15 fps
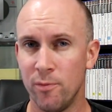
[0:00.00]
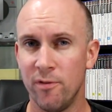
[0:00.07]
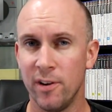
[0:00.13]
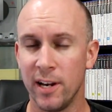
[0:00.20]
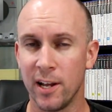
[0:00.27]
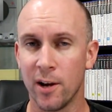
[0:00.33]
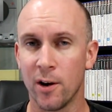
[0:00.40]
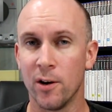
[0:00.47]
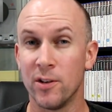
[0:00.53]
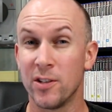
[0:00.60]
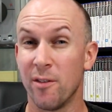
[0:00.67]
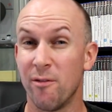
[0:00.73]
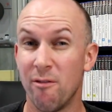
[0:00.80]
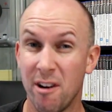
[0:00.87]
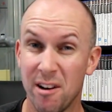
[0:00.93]
videos.
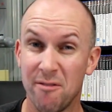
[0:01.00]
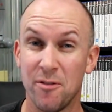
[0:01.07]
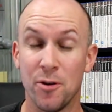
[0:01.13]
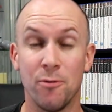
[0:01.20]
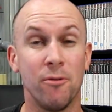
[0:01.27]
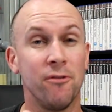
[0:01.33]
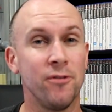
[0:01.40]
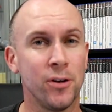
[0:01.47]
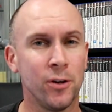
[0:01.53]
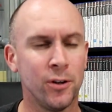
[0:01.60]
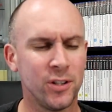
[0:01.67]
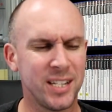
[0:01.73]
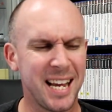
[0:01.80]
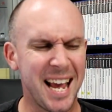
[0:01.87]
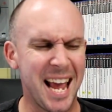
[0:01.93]
I've read a few
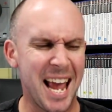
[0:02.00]
reviews.